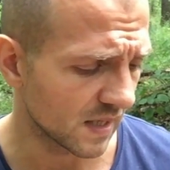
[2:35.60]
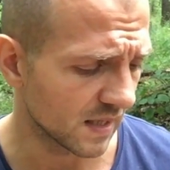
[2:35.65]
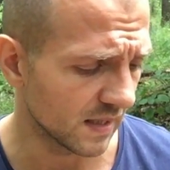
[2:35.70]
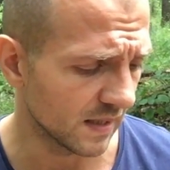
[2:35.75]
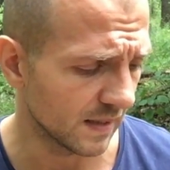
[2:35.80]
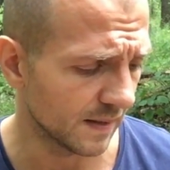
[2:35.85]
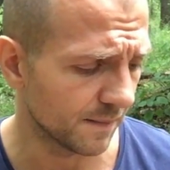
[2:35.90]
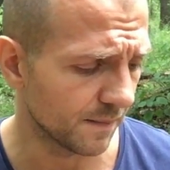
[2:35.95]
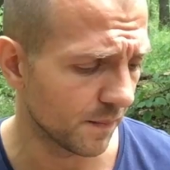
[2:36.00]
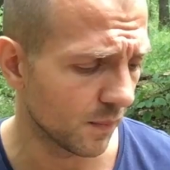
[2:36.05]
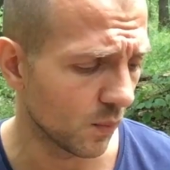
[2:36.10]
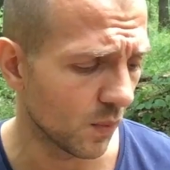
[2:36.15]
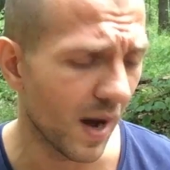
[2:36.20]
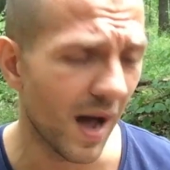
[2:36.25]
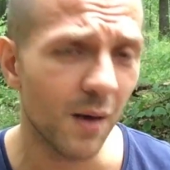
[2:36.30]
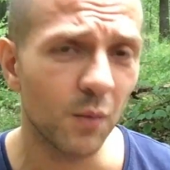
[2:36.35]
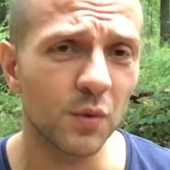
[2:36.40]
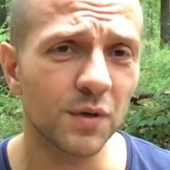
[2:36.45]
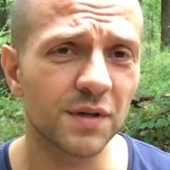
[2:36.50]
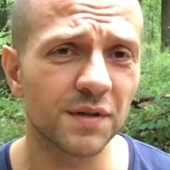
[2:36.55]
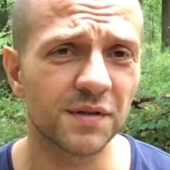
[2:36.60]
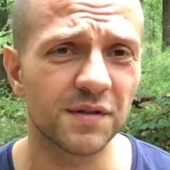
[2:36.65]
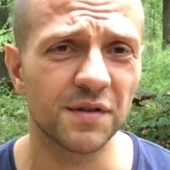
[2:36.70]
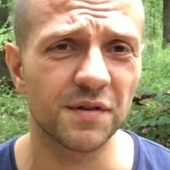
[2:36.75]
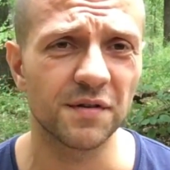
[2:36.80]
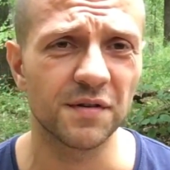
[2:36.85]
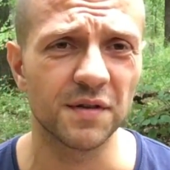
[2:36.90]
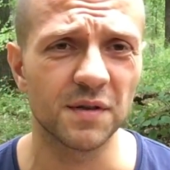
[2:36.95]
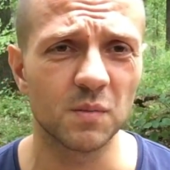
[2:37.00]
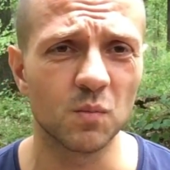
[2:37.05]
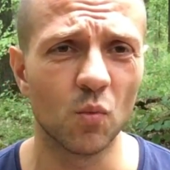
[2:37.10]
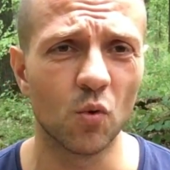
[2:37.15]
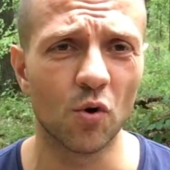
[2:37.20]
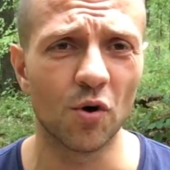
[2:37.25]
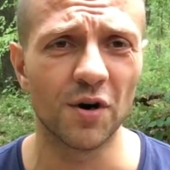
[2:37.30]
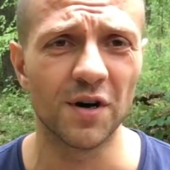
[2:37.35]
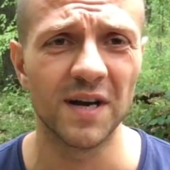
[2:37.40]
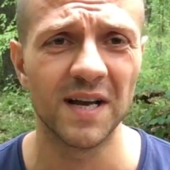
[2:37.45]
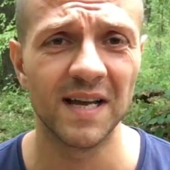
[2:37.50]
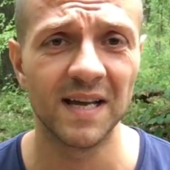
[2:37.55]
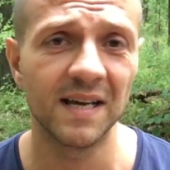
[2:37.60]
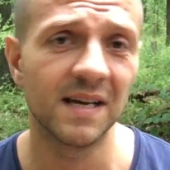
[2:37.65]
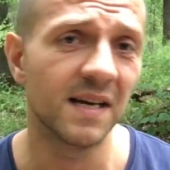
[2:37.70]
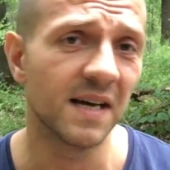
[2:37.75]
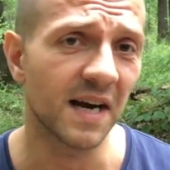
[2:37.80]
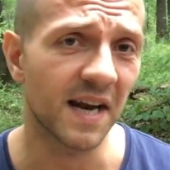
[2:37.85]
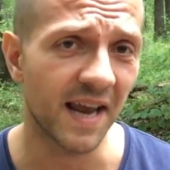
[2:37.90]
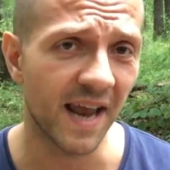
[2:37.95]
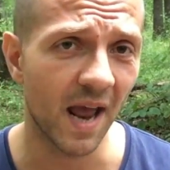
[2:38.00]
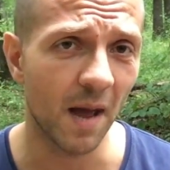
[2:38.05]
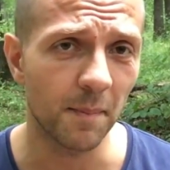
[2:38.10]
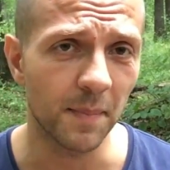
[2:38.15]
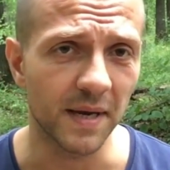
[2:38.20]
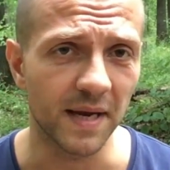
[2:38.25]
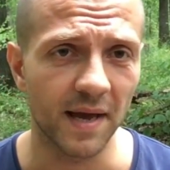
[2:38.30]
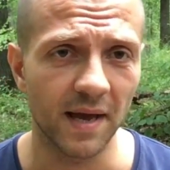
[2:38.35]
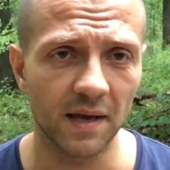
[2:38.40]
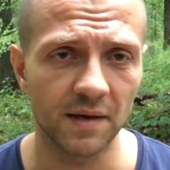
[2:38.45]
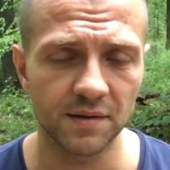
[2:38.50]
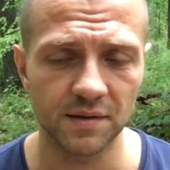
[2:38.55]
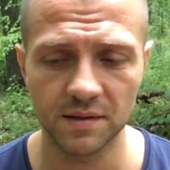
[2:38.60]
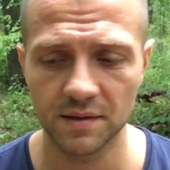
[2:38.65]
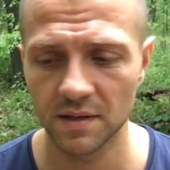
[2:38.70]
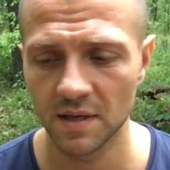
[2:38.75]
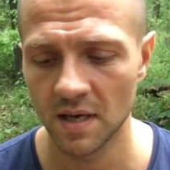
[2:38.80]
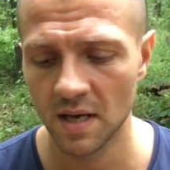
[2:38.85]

I would consider this more a camping hatchet.